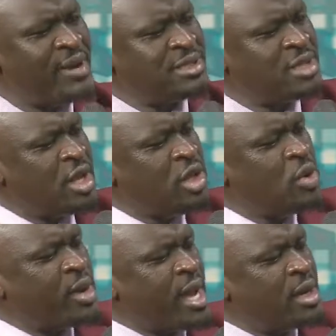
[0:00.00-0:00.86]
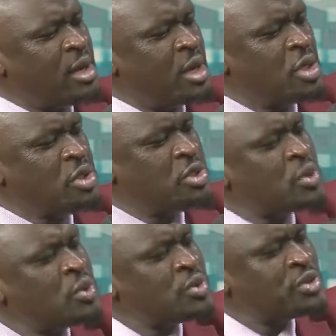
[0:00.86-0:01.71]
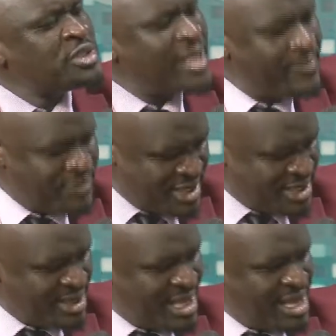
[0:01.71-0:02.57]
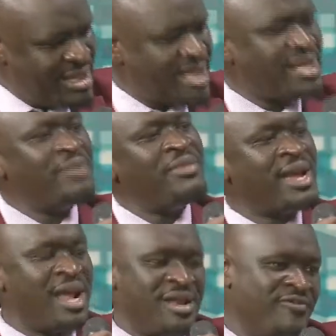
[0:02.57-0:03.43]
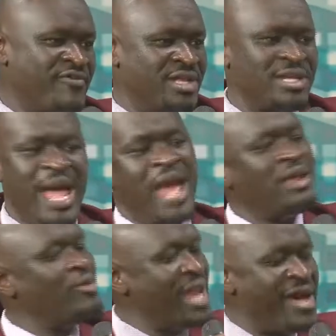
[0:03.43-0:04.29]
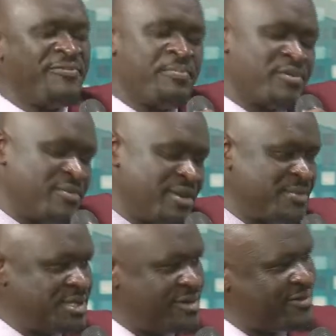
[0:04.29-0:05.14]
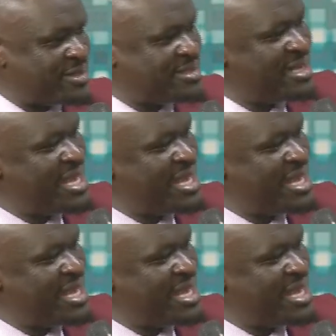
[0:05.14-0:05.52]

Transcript: but you can do something that can make a difference. I love problem solvers,